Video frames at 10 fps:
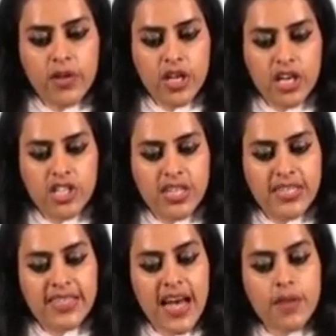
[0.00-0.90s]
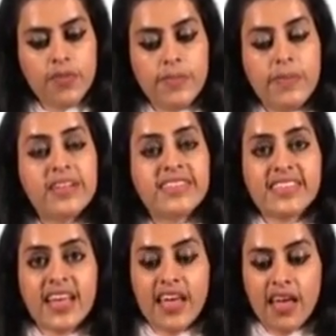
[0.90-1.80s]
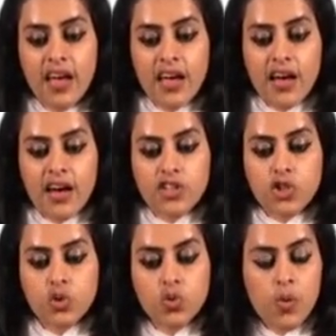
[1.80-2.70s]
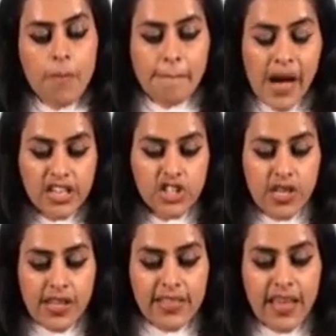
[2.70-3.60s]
communication is that people say too much.